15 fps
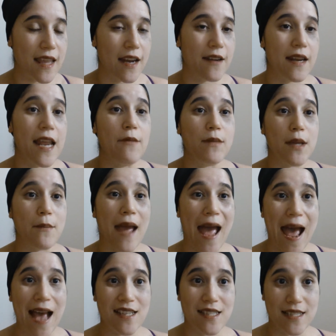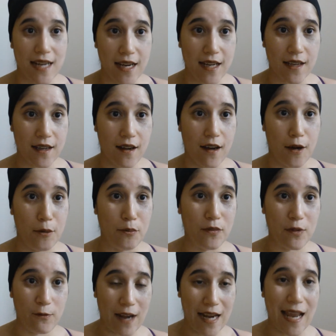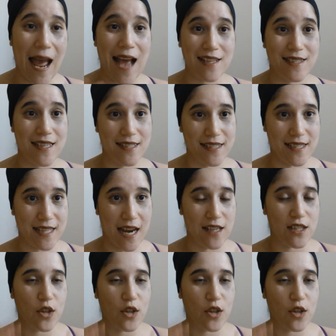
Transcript: They named them Aztec, like Aztec design.